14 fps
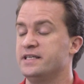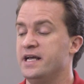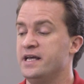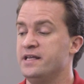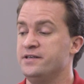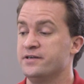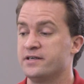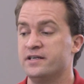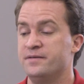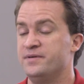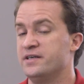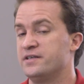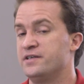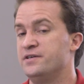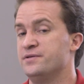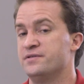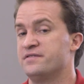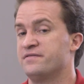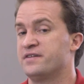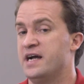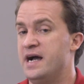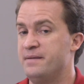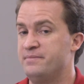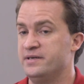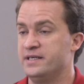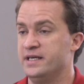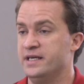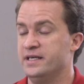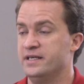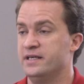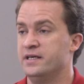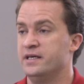and you're going to be accused of copying it.